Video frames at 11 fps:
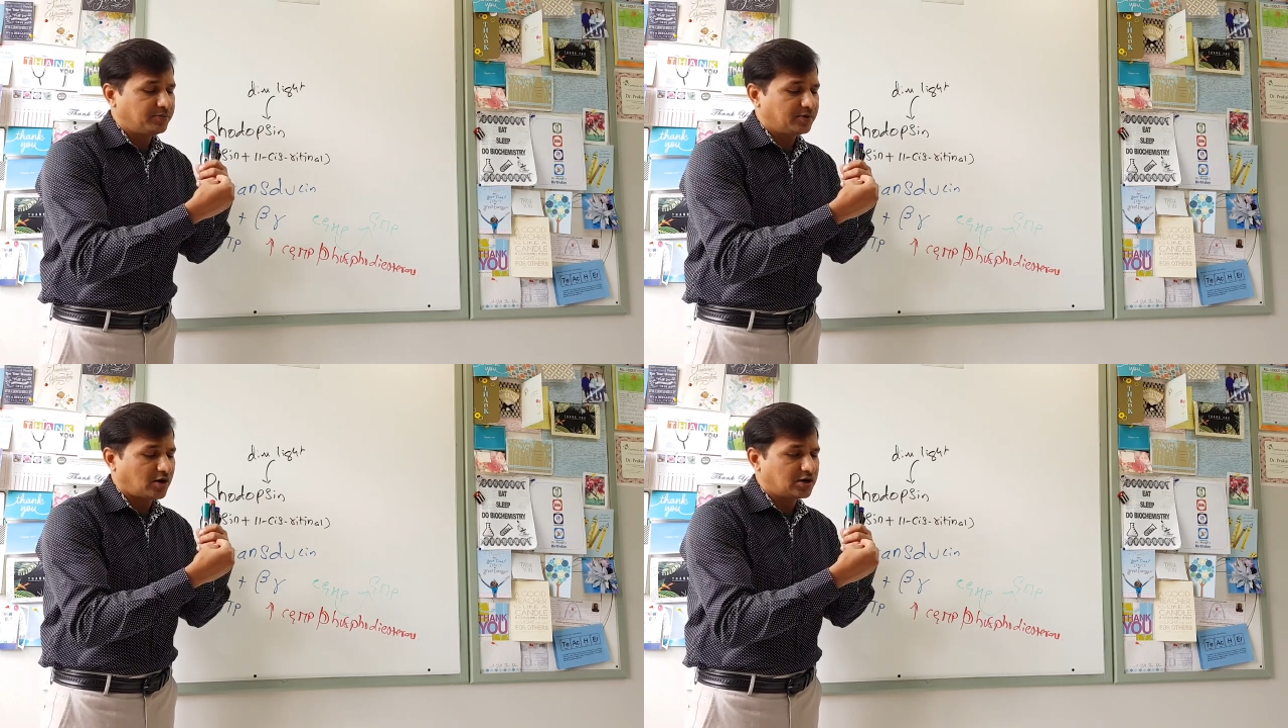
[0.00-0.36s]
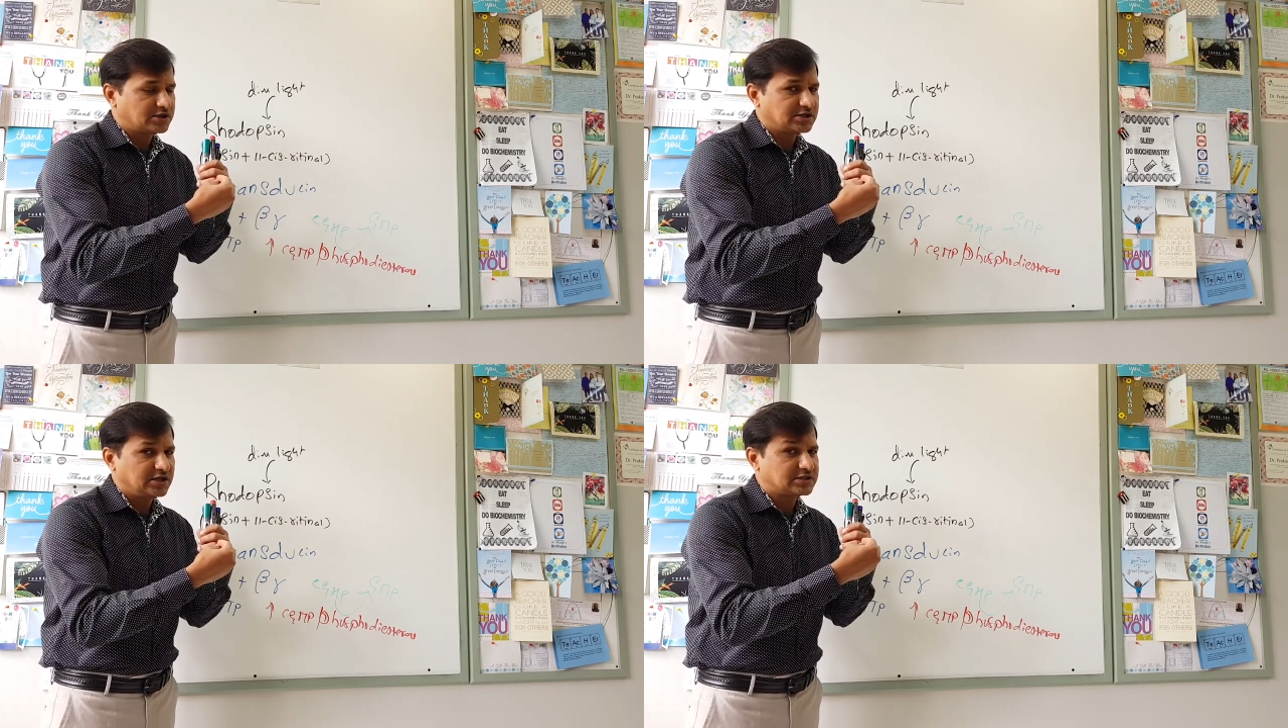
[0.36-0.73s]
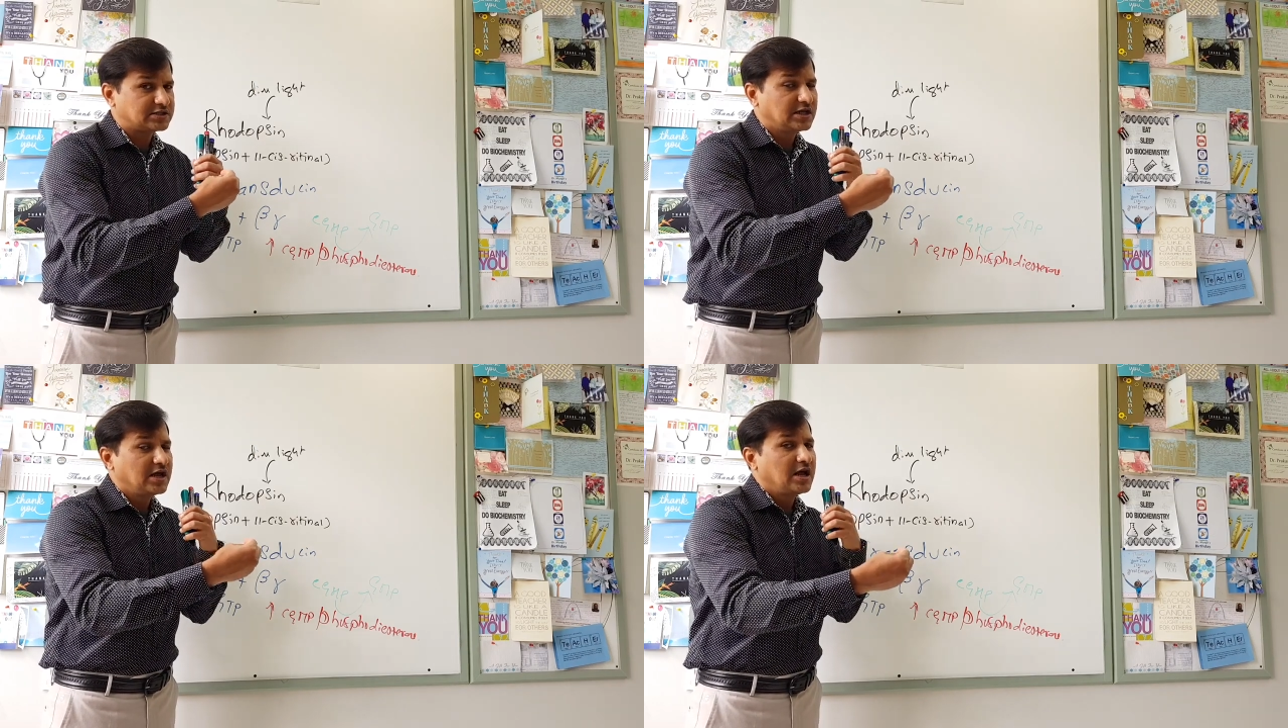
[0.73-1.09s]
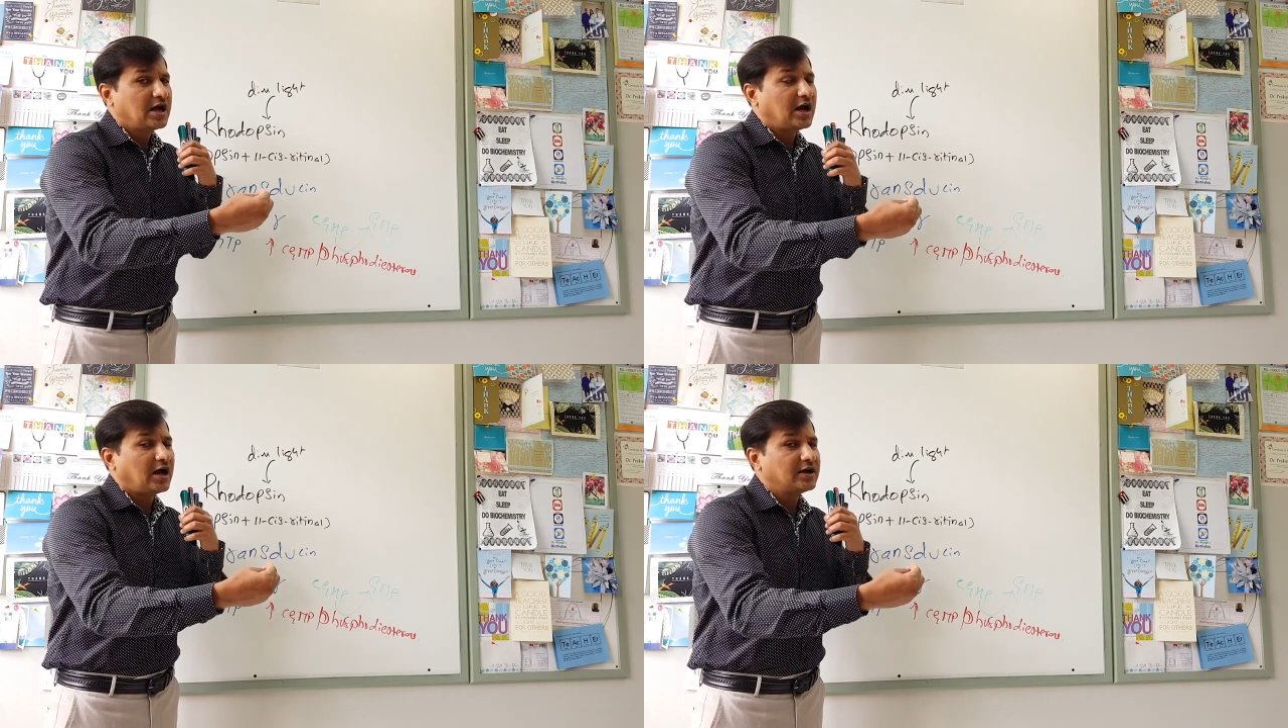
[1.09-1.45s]
rod cells
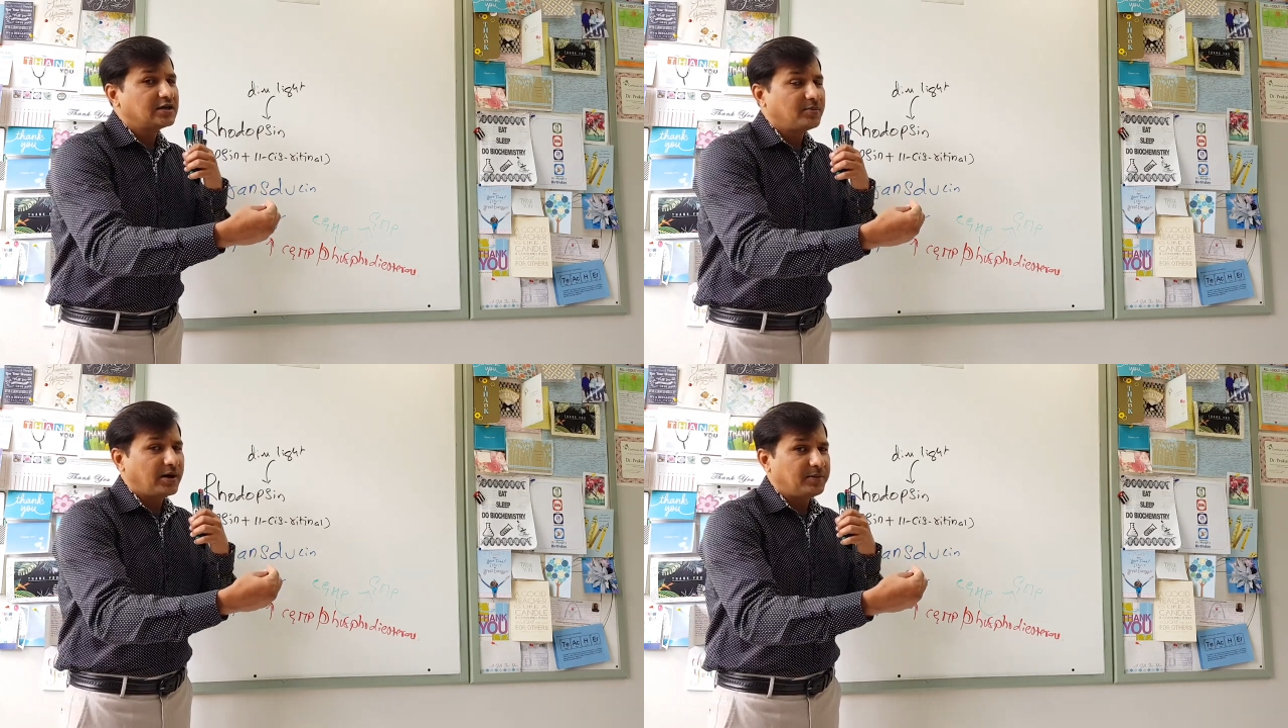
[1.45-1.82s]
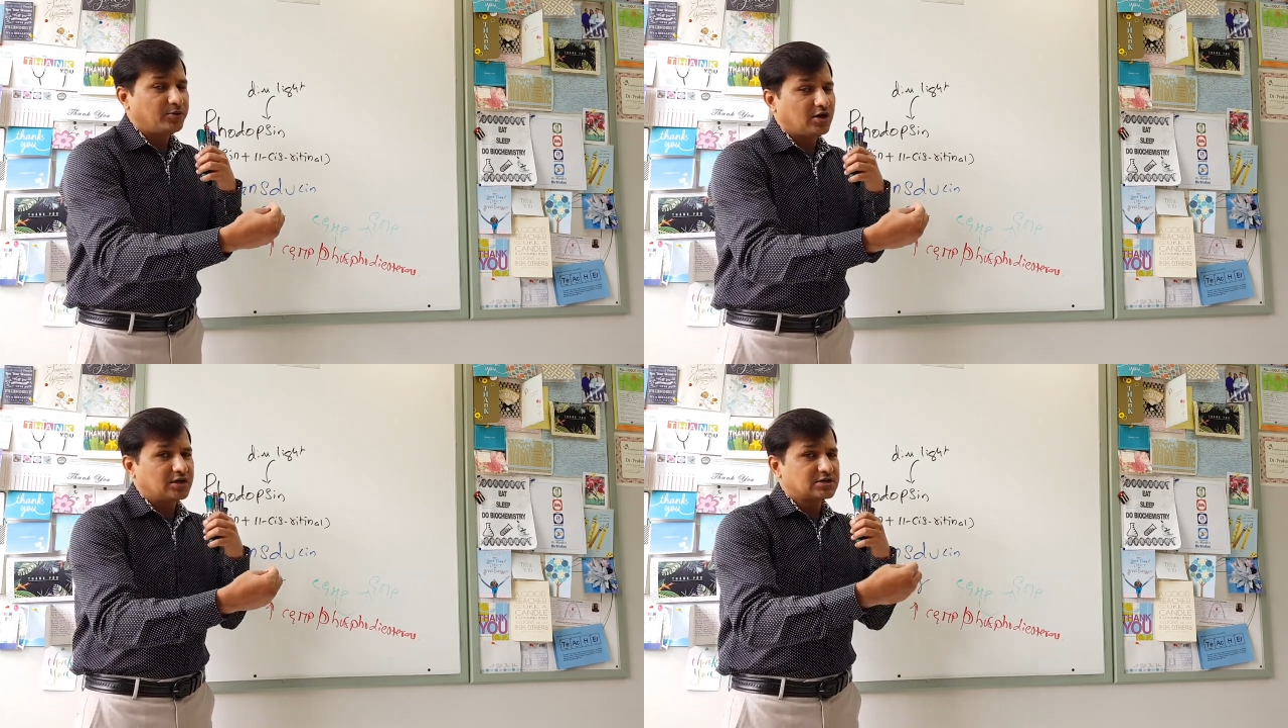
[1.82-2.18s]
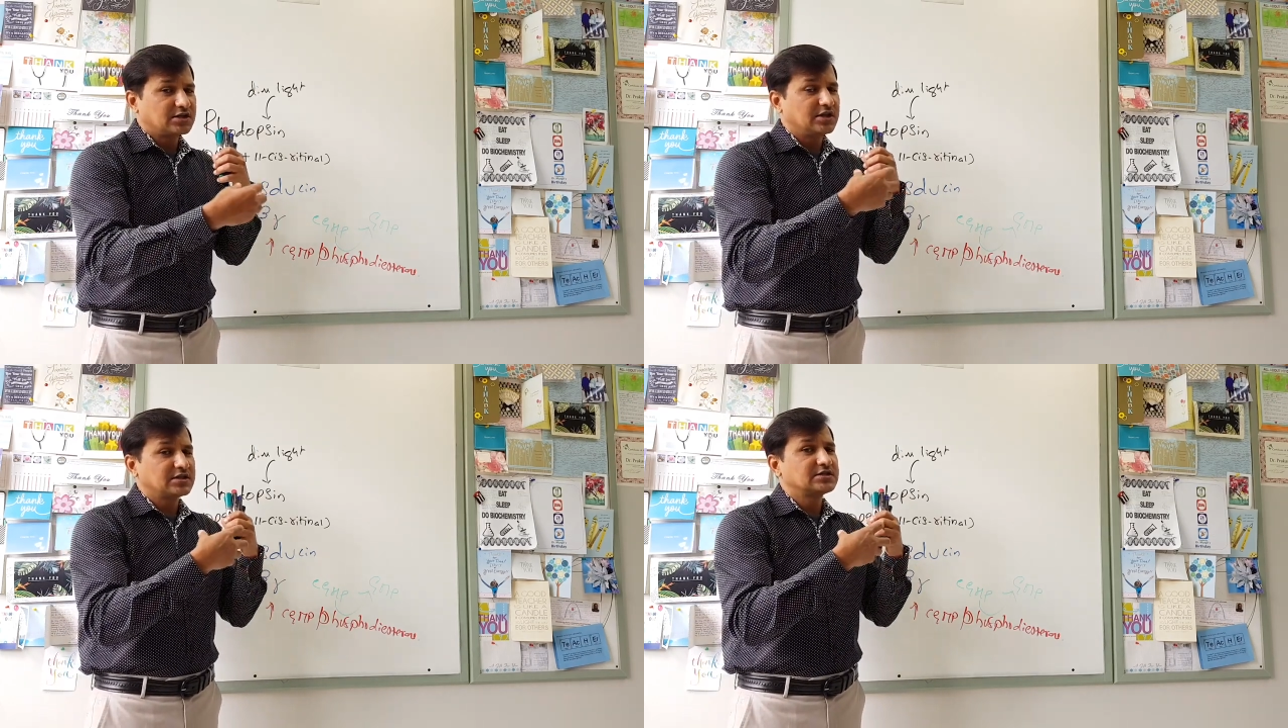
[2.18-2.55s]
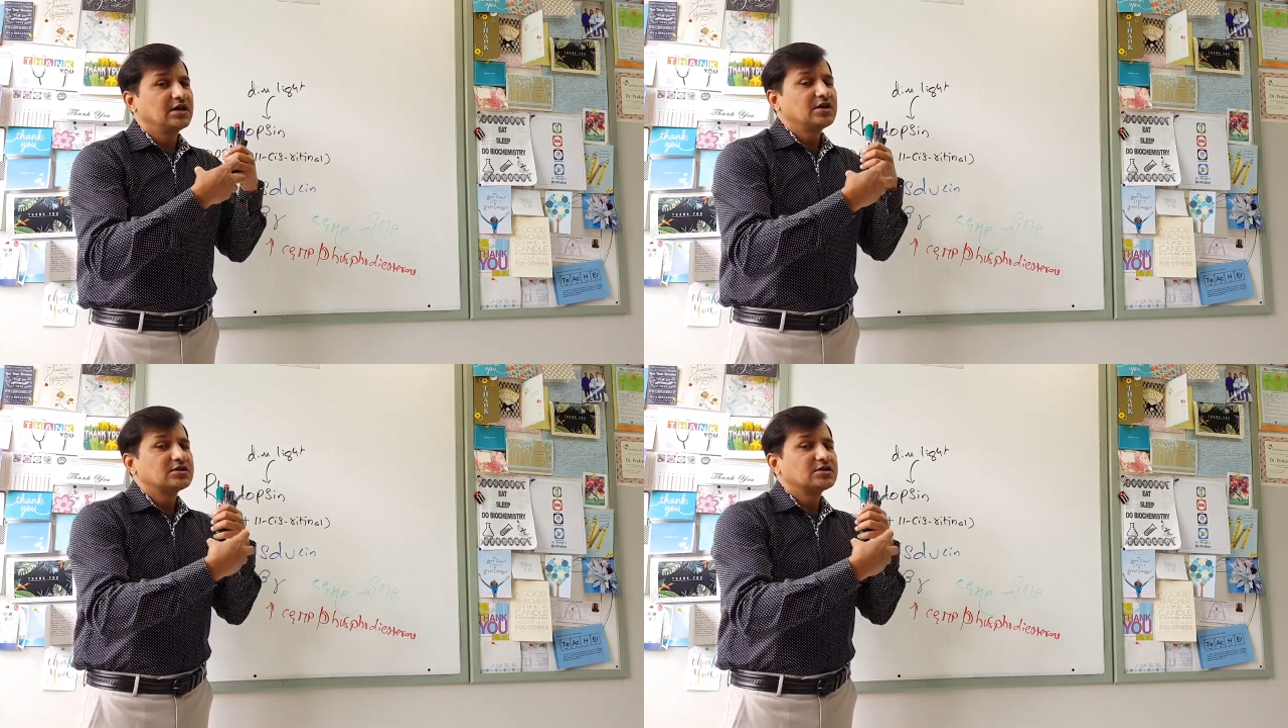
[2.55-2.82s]
and the bipolar cells.